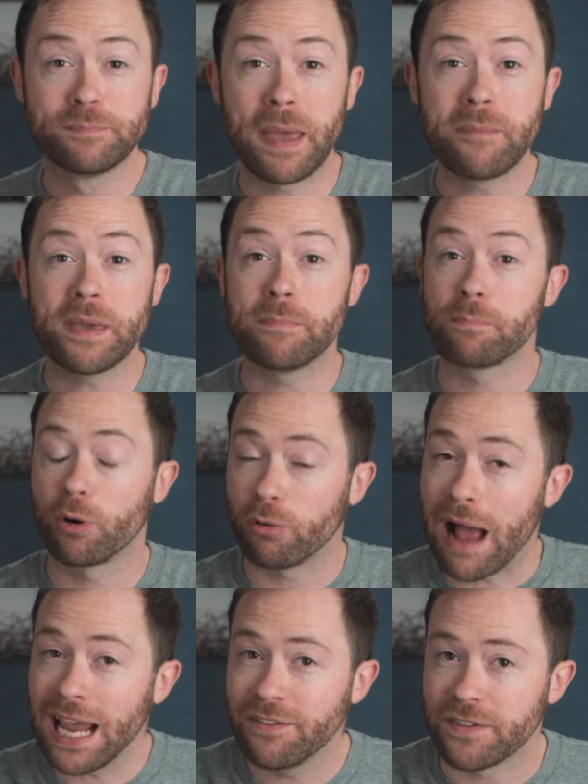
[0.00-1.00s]
may be
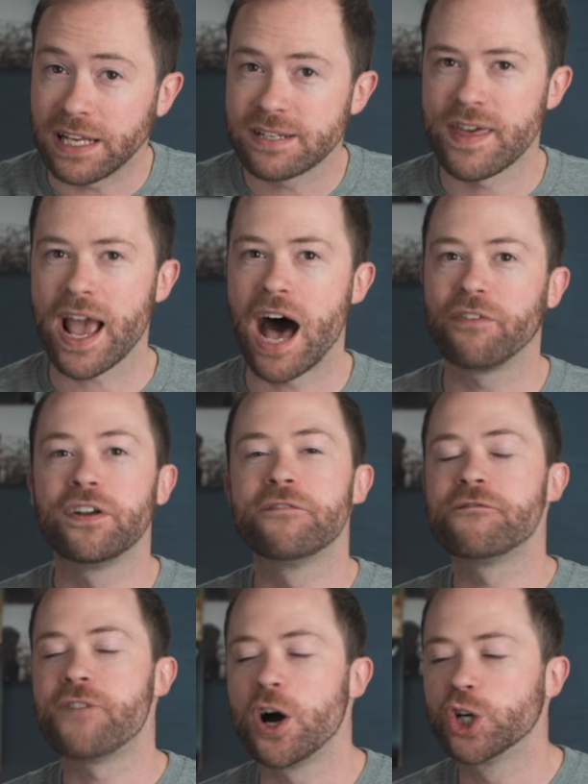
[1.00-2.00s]
private, they often
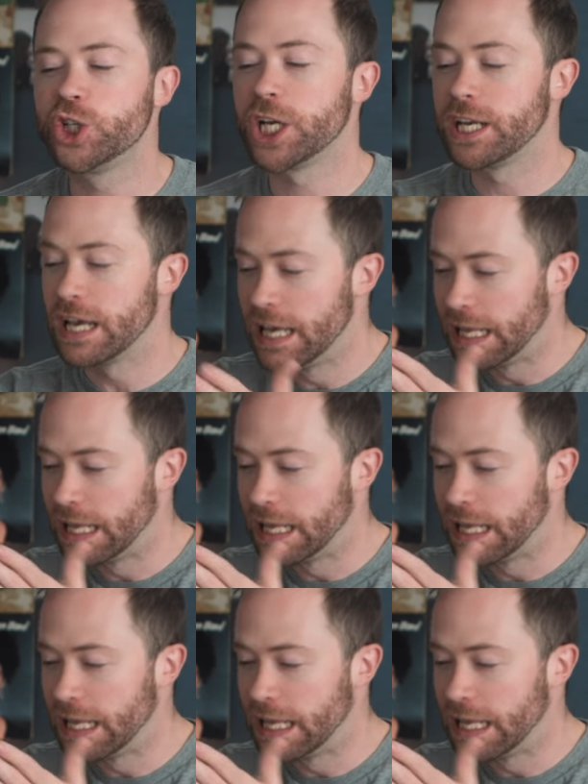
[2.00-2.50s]
function